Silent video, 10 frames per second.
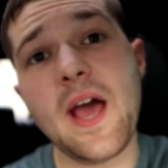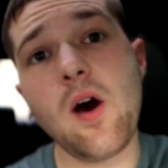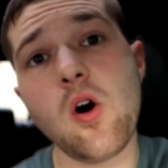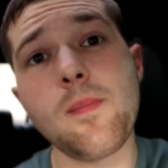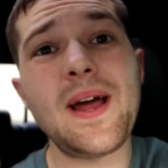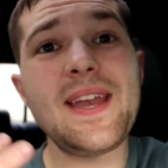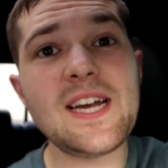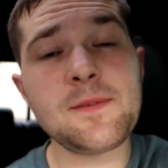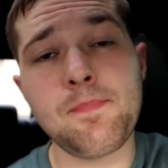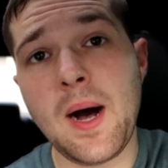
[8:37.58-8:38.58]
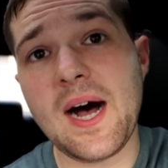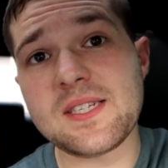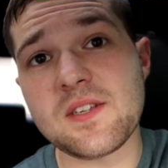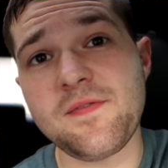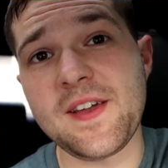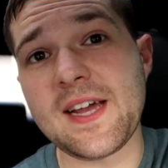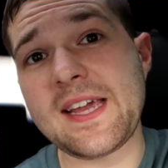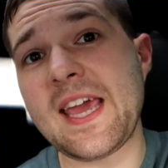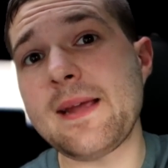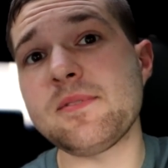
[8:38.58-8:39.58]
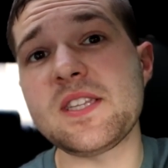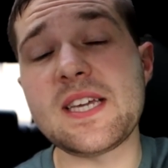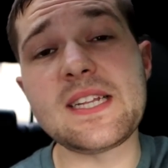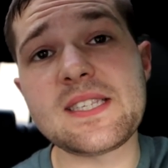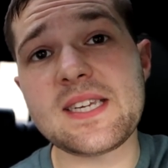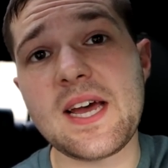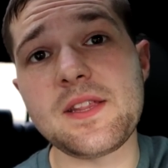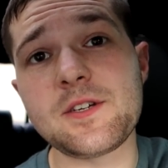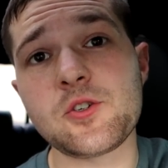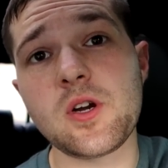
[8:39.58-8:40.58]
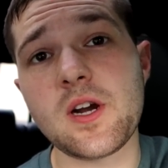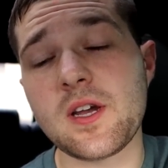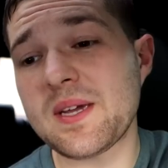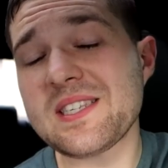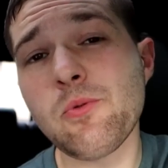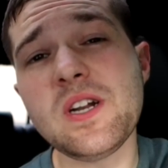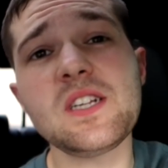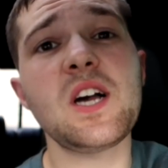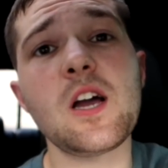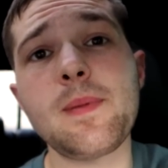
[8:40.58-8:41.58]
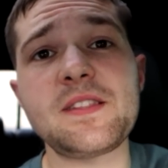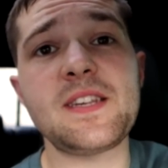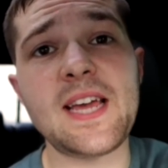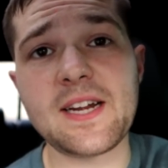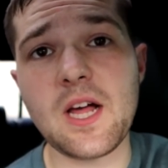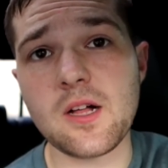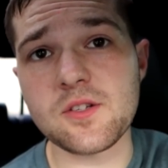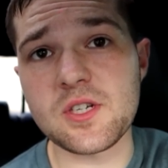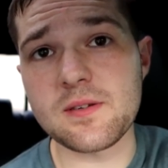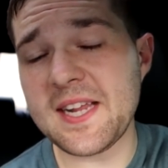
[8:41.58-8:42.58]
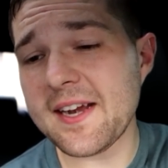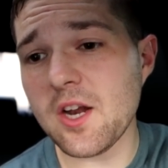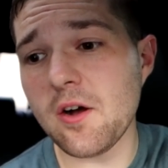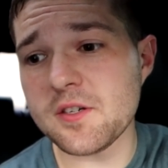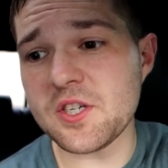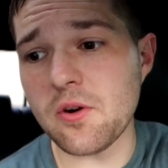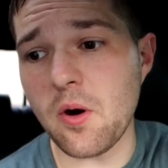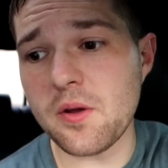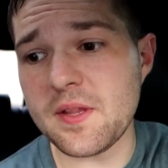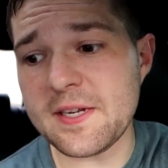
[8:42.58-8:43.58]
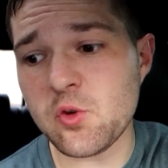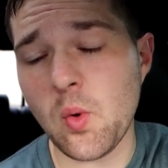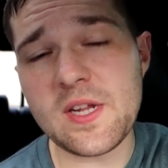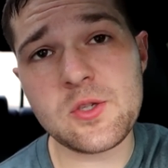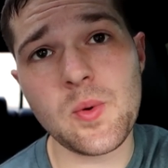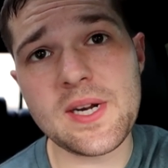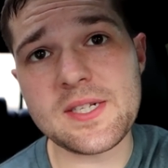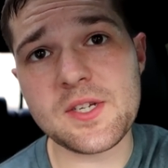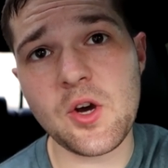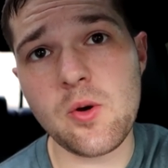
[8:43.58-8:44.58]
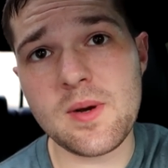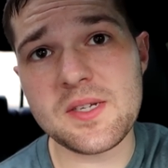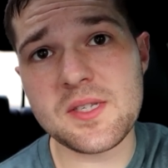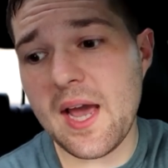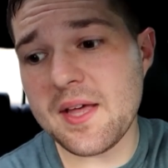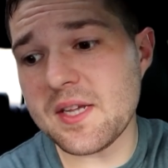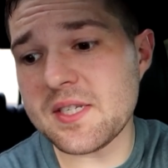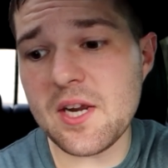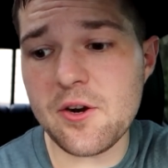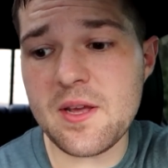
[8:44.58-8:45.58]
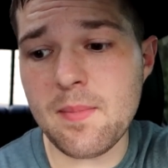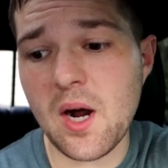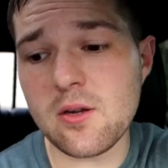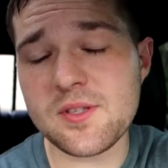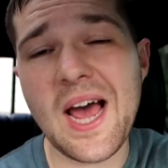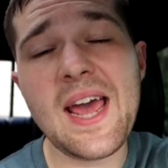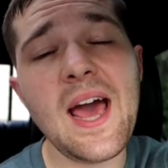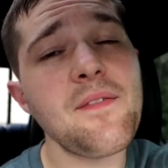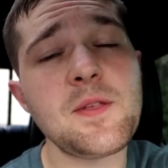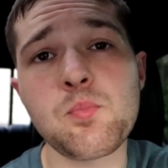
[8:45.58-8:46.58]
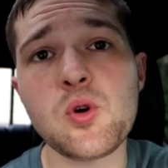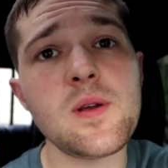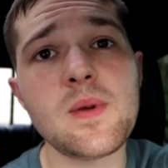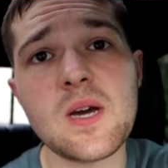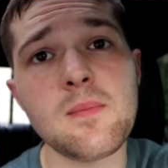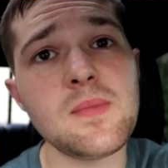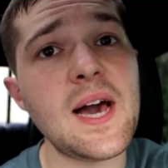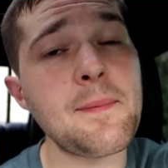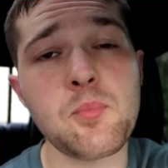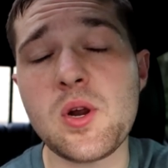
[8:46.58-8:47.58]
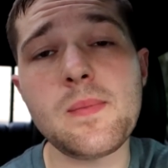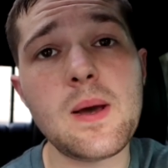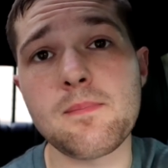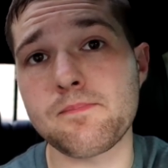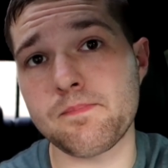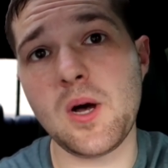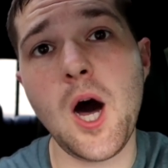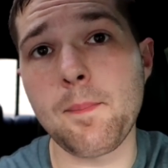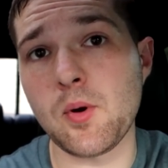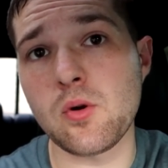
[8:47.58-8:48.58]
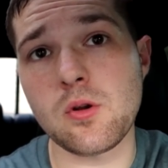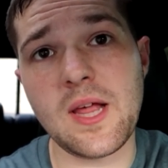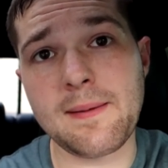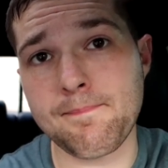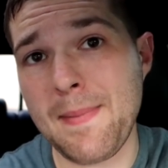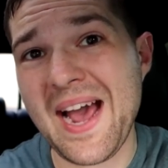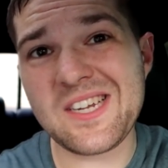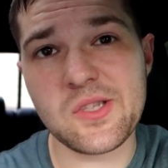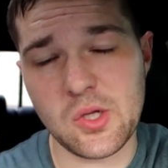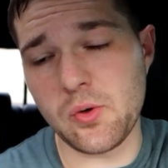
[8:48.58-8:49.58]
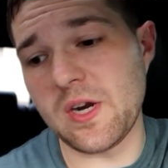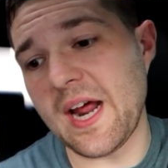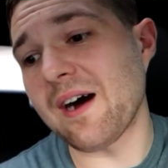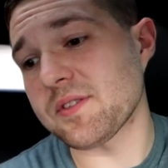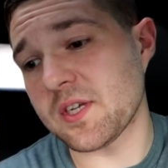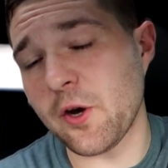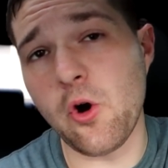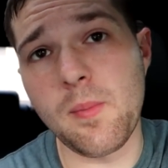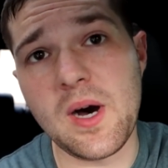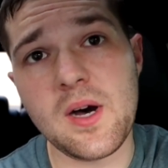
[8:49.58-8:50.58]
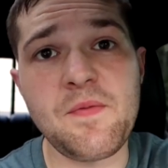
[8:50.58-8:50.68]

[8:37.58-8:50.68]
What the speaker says: Now, on my next positive thing, I came to the inside of the truck because I wanted to talk about the technology. The technology on the 2020 Tacomas and the TRD models. I have the premium, like premium upper, like max loaded out Tacoma.